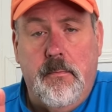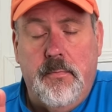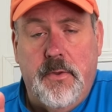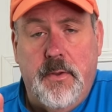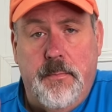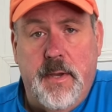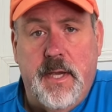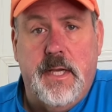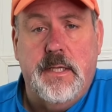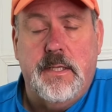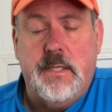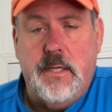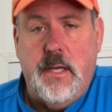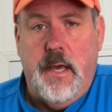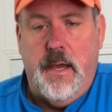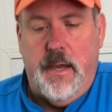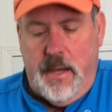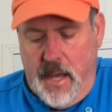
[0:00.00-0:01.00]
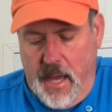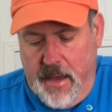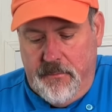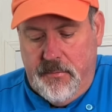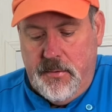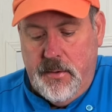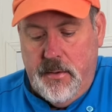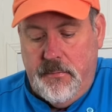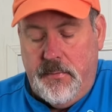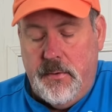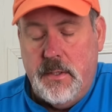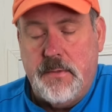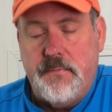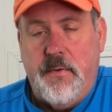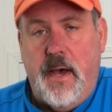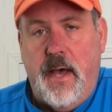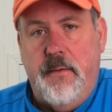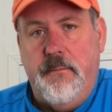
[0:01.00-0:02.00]
the biggest thing, after the
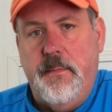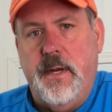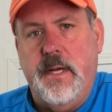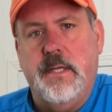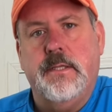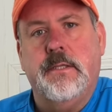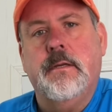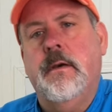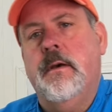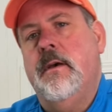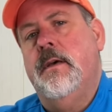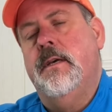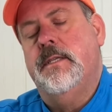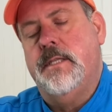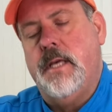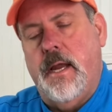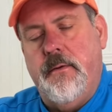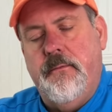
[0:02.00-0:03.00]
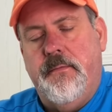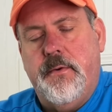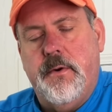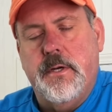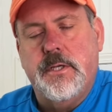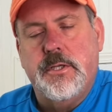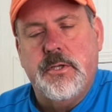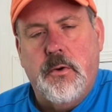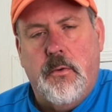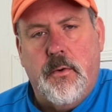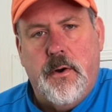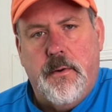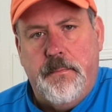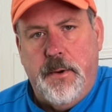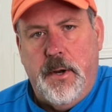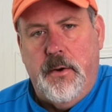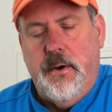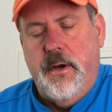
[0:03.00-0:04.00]
first 5 minutes, set them for a shorter
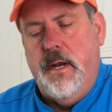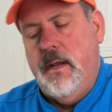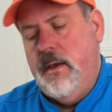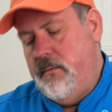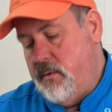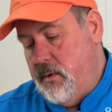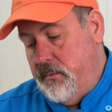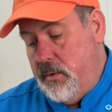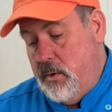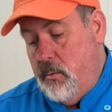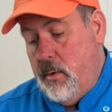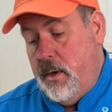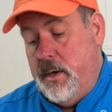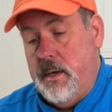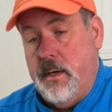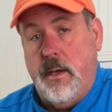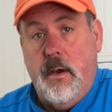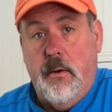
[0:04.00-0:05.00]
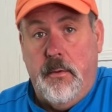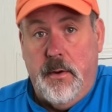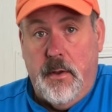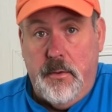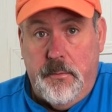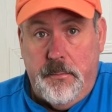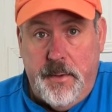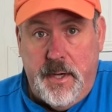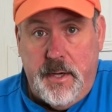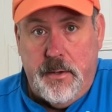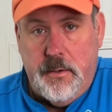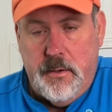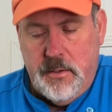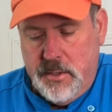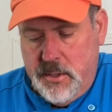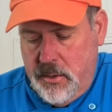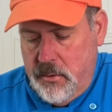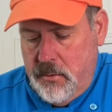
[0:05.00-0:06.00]
period. Even if you wanted to go another minute or
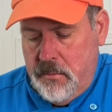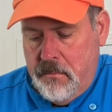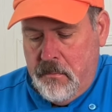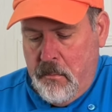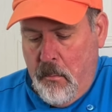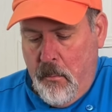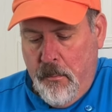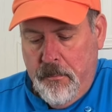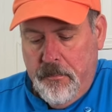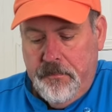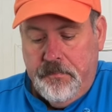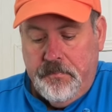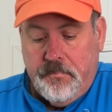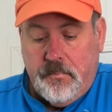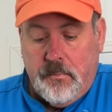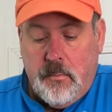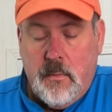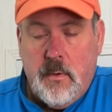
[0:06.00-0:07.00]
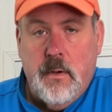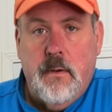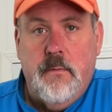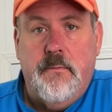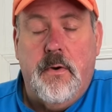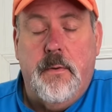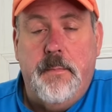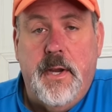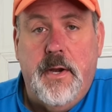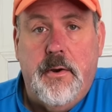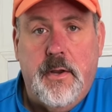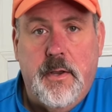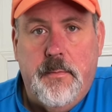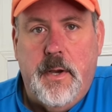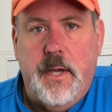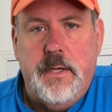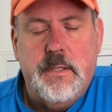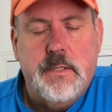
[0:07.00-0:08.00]
two, from here you
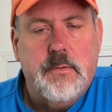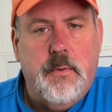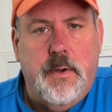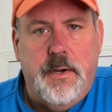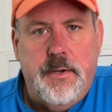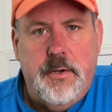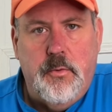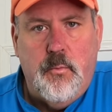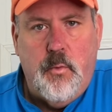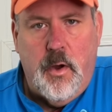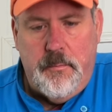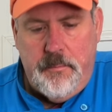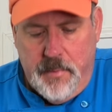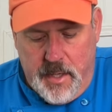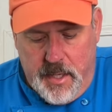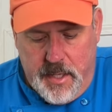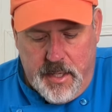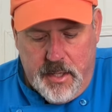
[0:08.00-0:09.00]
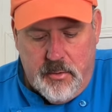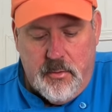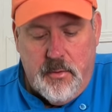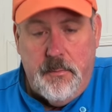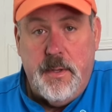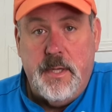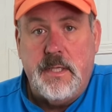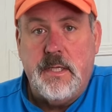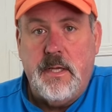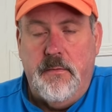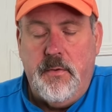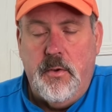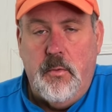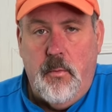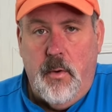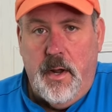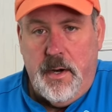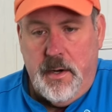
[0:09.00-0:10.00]
might just want to do 1 minute increments if you
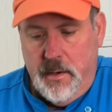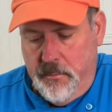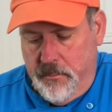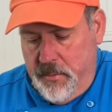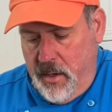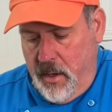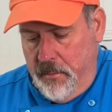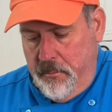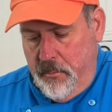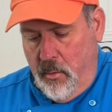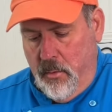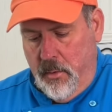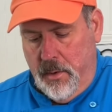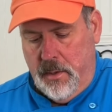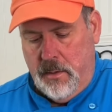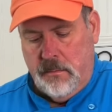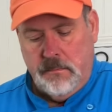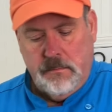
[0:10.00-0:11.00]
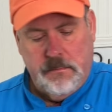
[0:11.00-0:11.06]
wanted them done more.